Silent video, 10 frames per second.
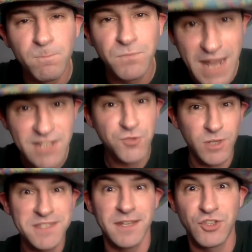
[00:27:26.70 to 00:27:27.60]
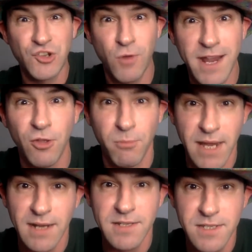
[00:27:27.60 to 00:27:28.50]
That's what's in trail
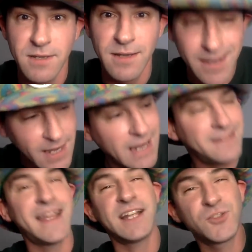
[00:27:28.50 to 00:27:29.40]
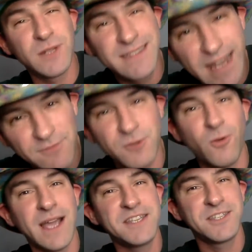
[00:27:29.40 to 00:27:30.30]
mix. And that's what David
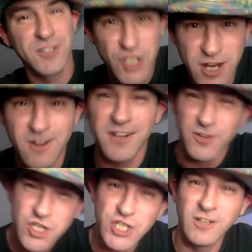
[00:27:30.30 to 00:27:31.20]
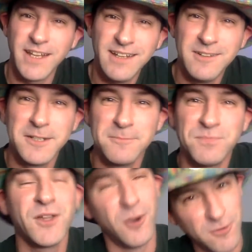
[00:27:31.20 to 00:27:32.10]
Weiss and Jaron are shilling
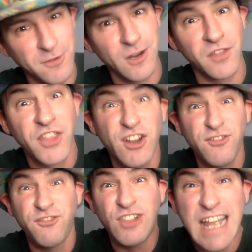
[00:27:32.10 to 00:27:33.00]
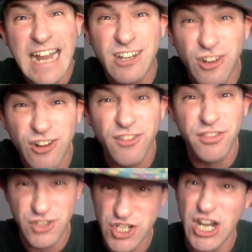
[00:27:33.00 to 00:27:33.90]
over on their flat earth
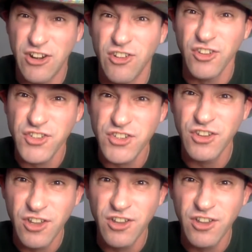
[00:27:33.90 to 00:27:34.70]
channels.